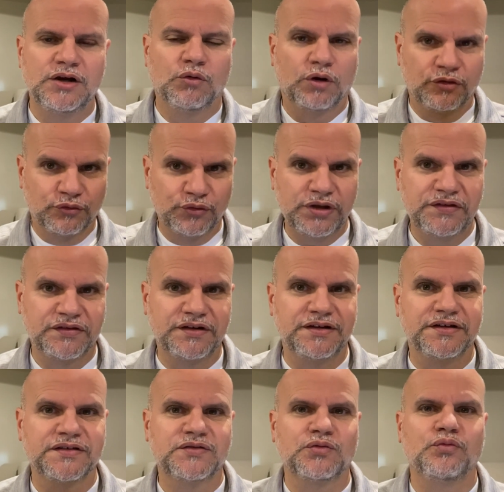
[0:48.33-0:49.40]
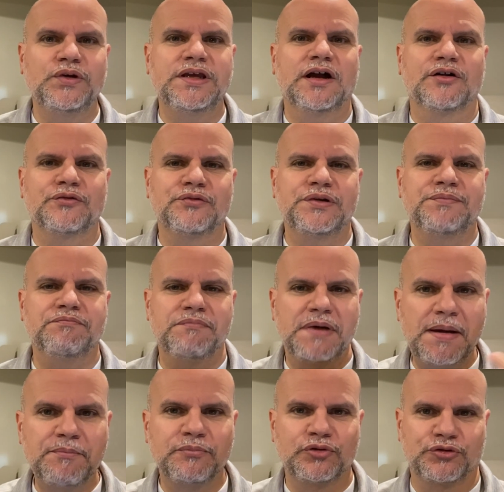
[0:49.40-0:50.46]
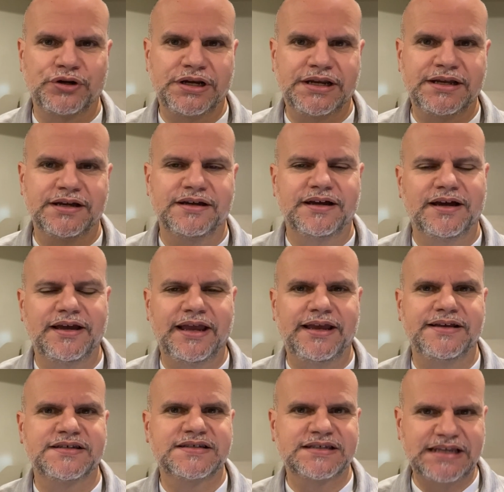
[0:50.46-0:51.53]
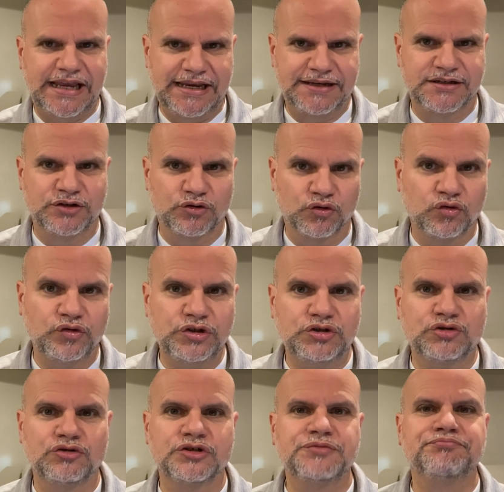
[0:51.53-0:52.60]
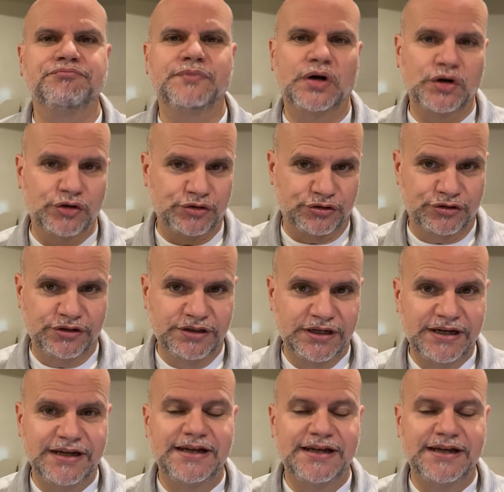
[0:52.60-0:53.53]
Well, the reason is we are remembering a saint, an early church martyr,